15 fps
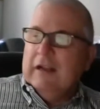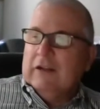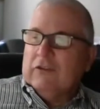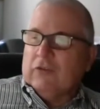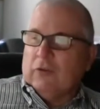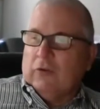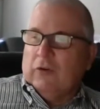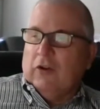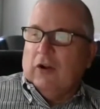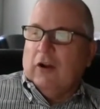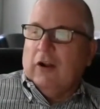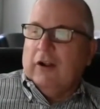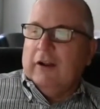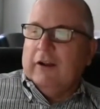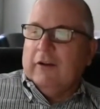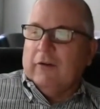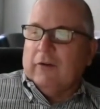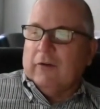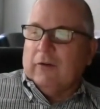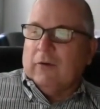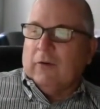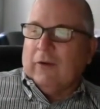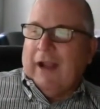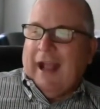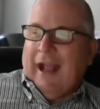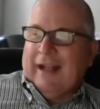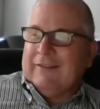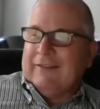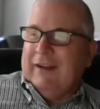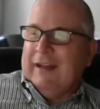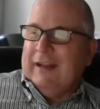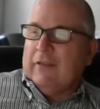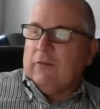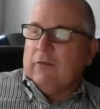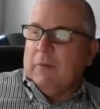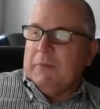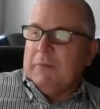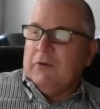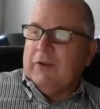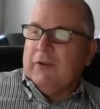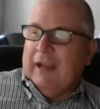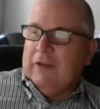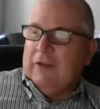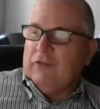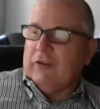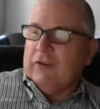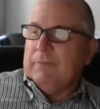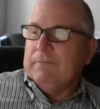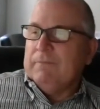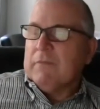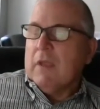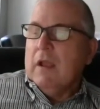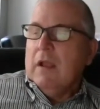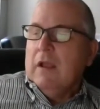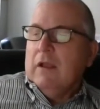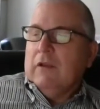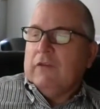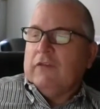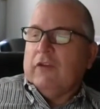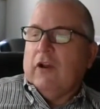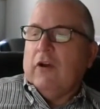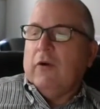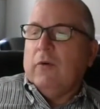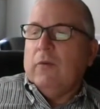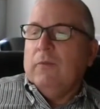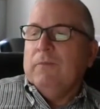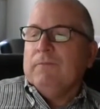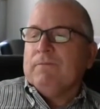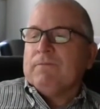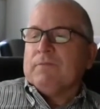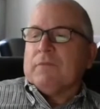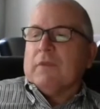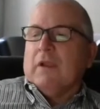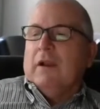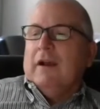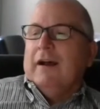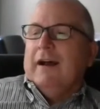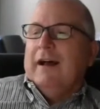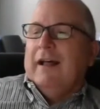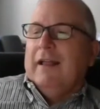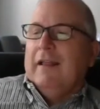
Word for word: turned on or, or activated through a mutation. So uh,